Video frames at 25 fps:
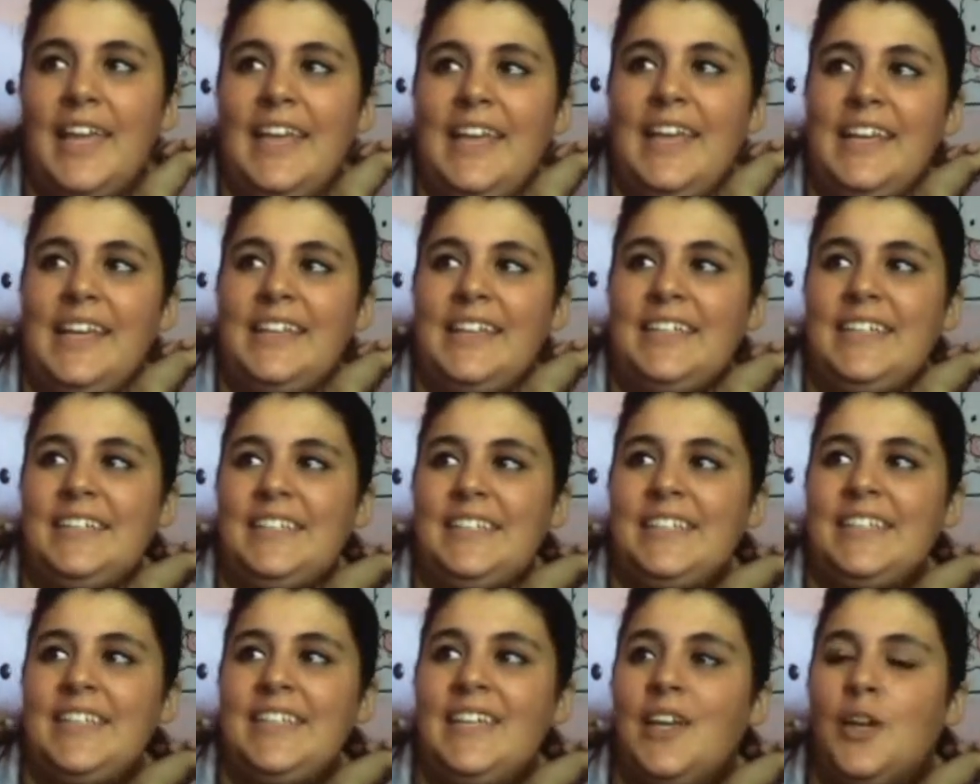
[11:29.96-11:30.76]

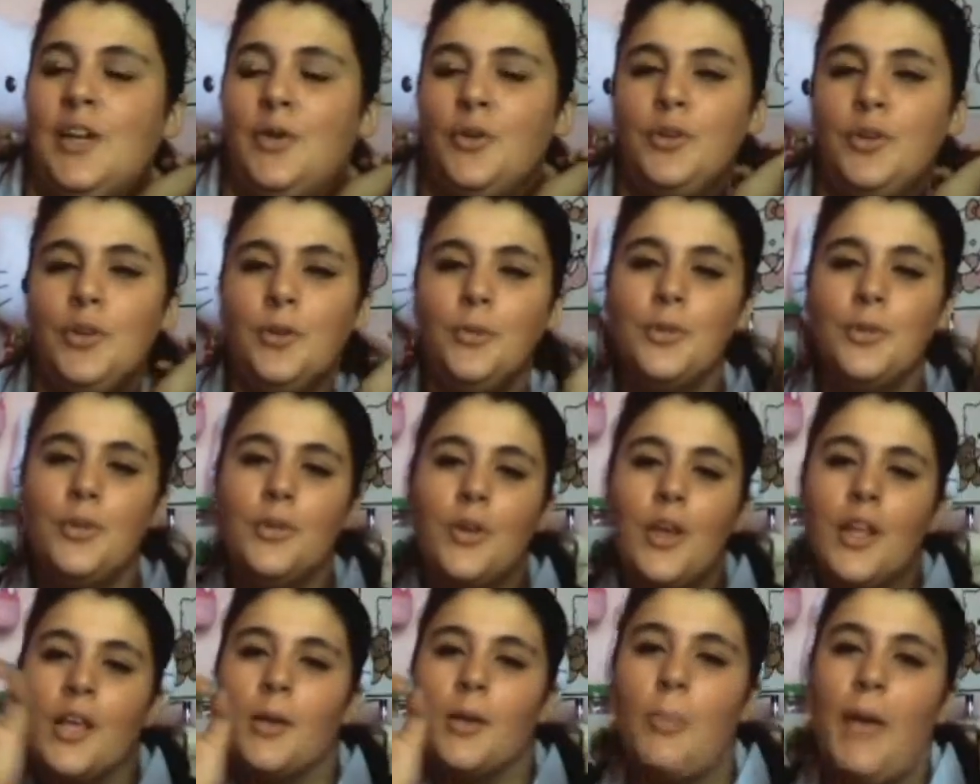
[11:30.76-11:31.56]
is, you know you do
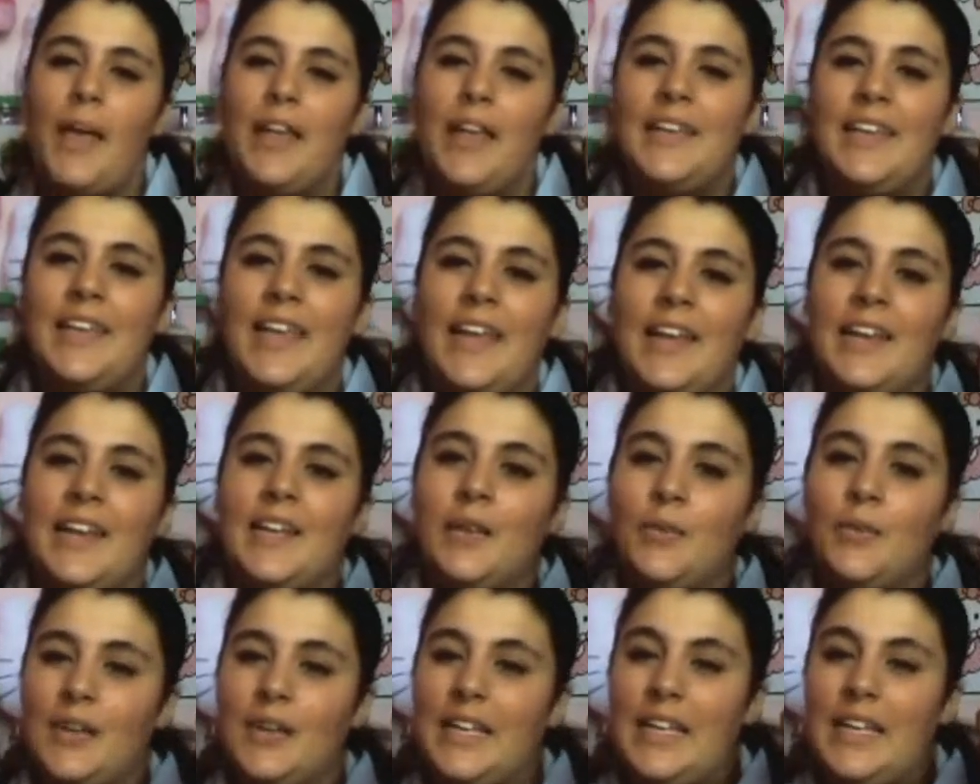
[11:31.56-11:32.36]
like a painting and
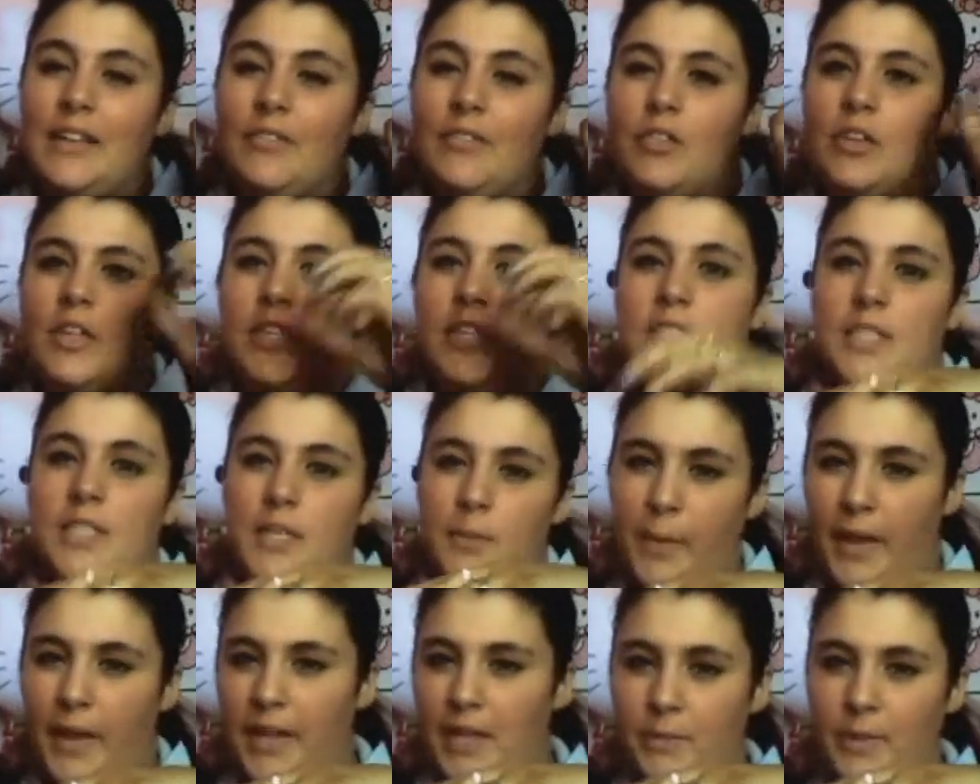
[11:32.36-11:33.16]
you want glitter on it, so you
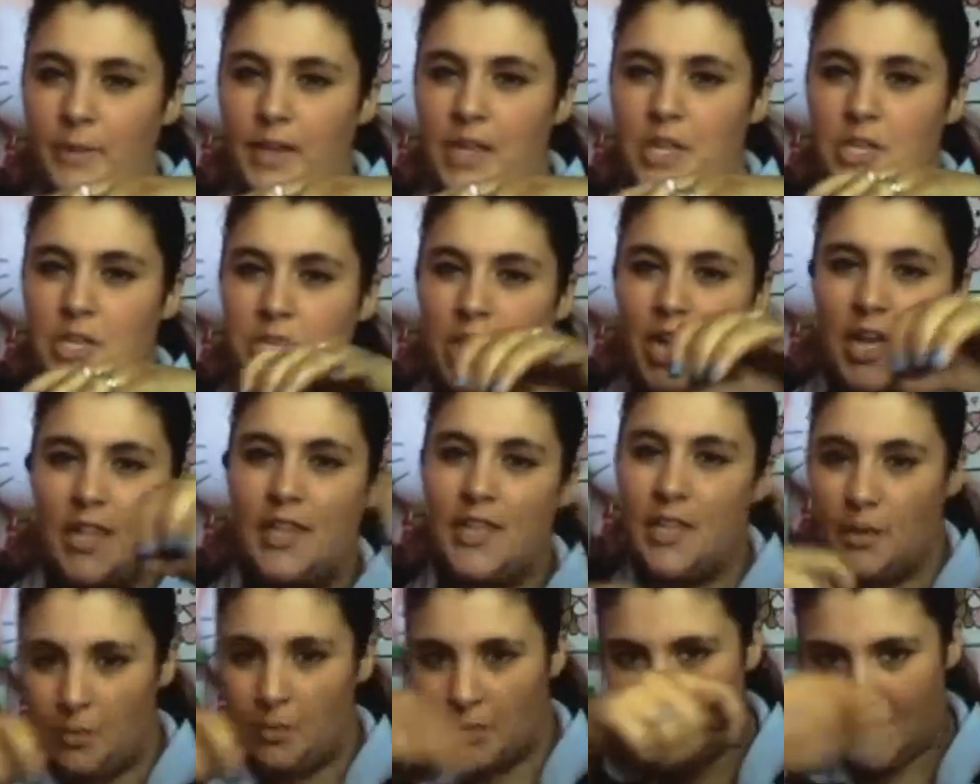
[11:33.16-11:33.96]
paint a picture and
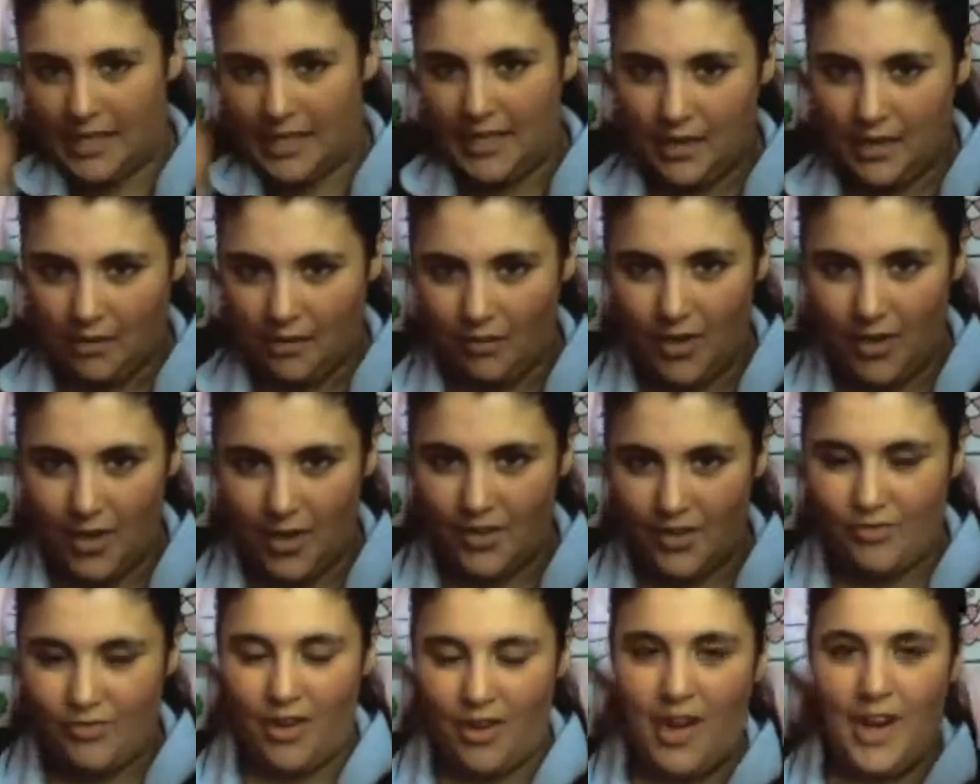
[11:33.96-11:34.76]
then you put the glitter all
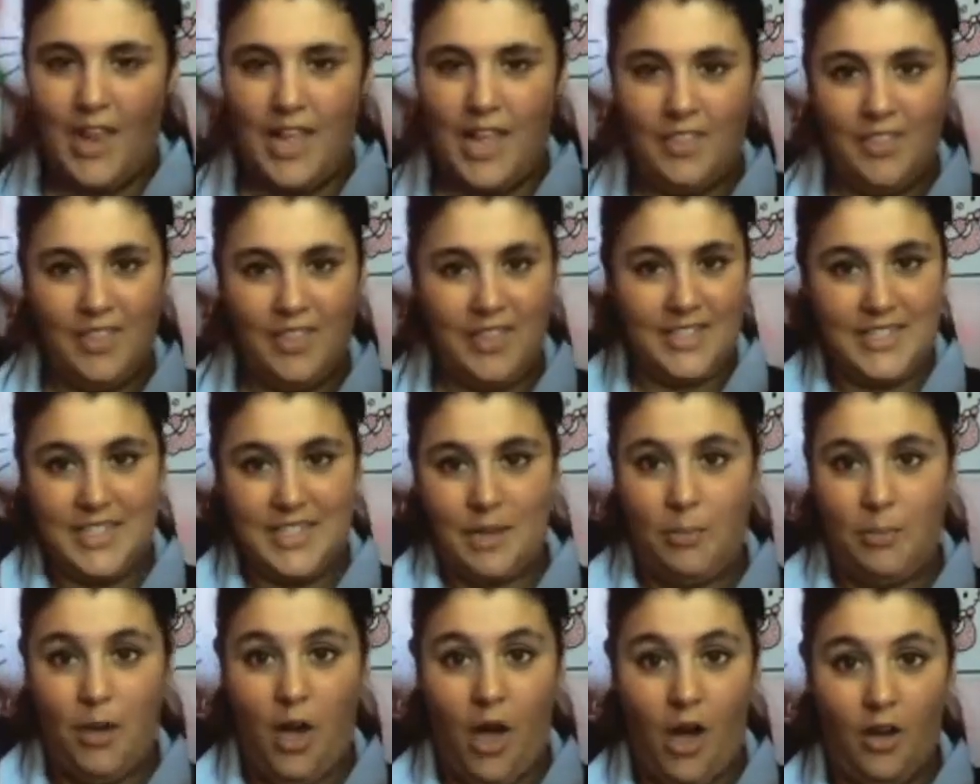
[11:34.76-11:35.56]
over it and then you
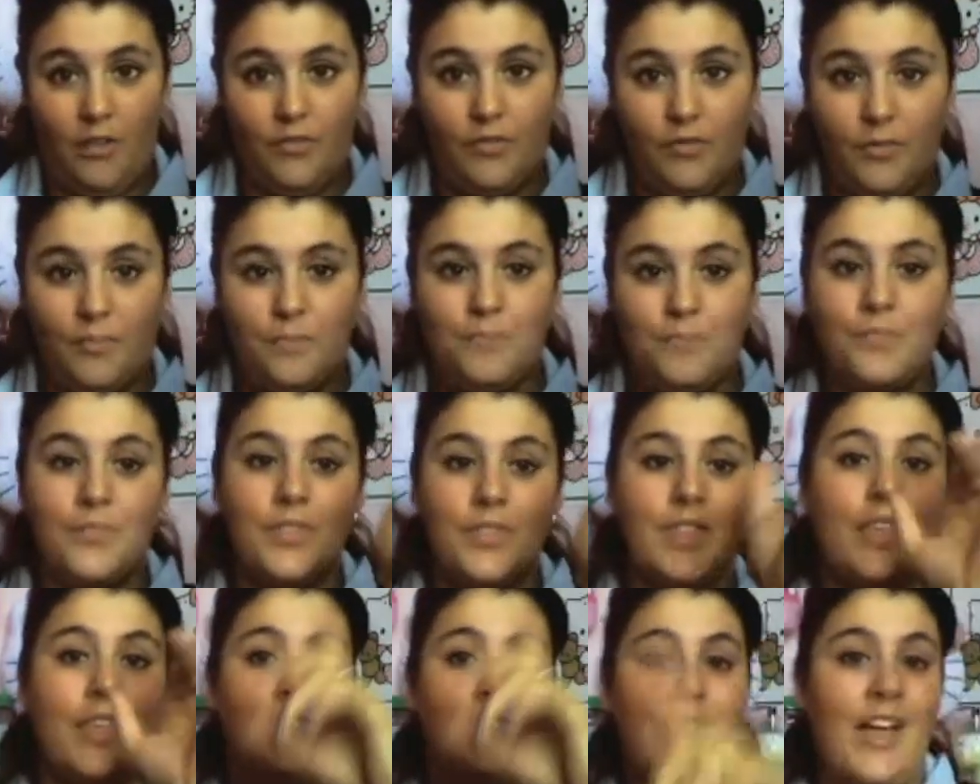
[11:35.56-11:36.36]
tap it off
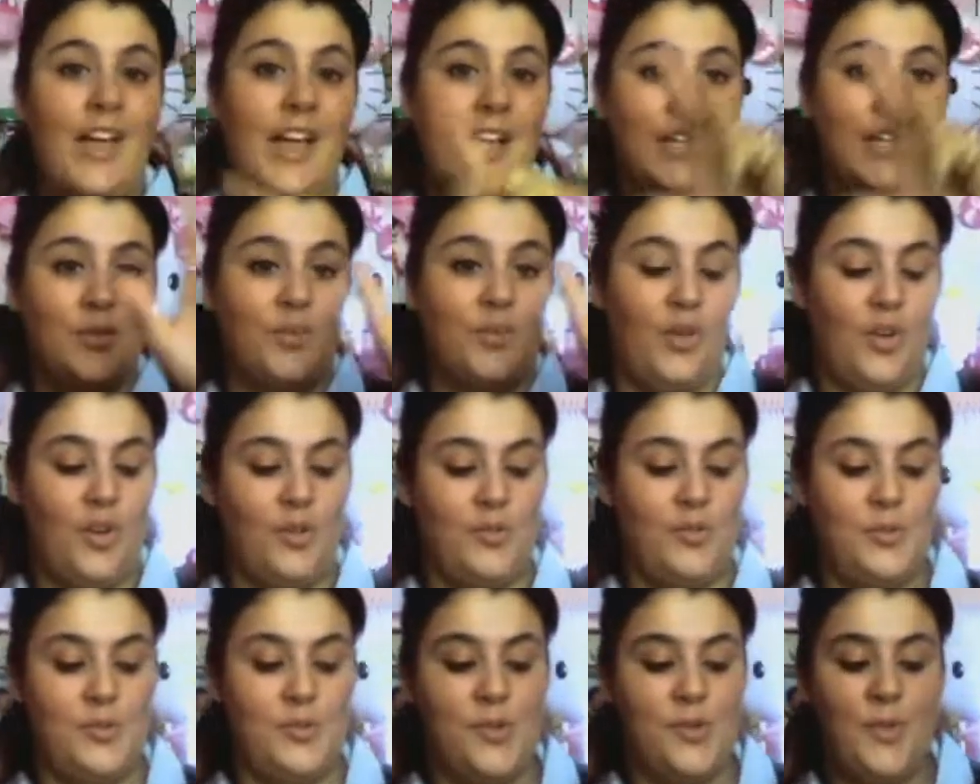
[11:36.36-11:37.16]
that's what I'm
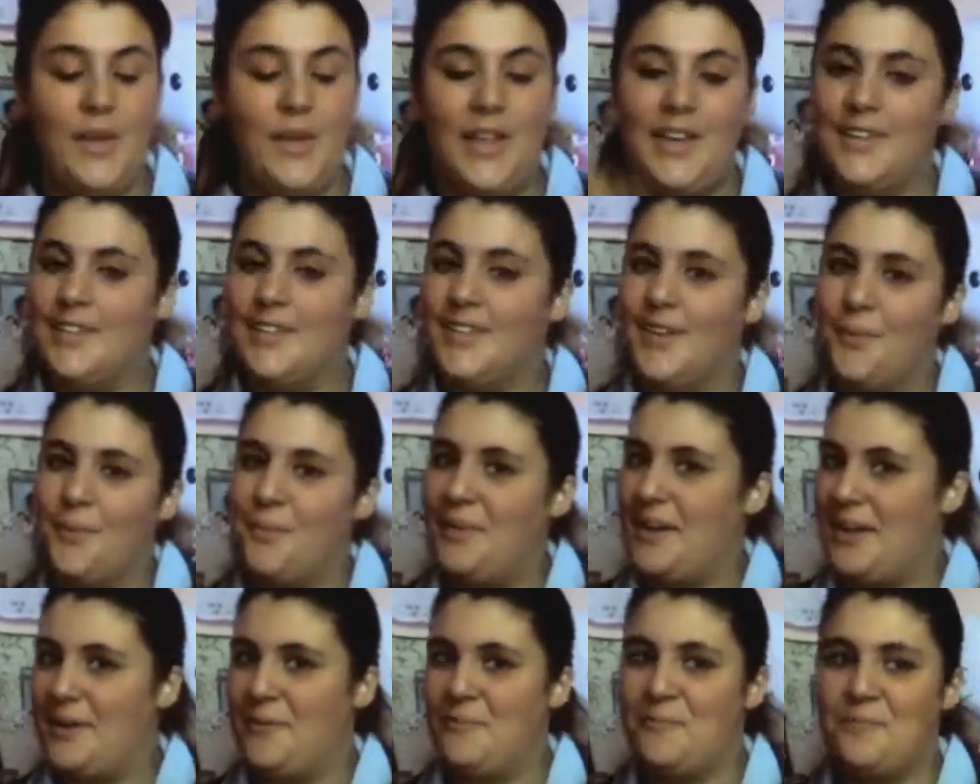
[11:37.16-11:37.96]
going to do in a
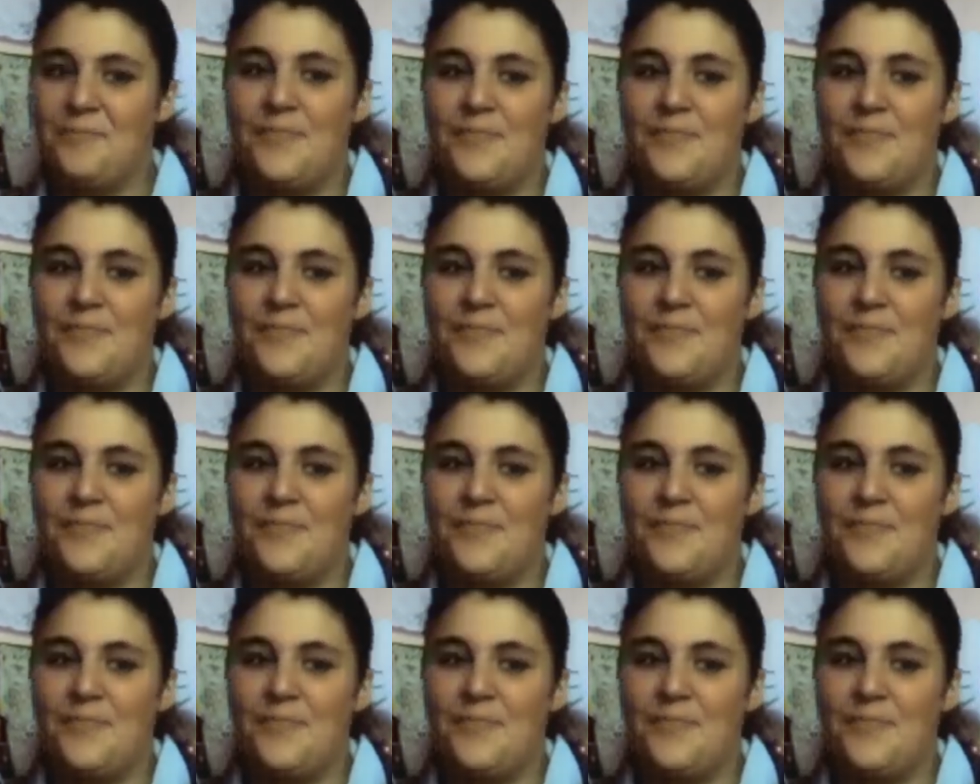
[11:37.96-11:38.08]
minute.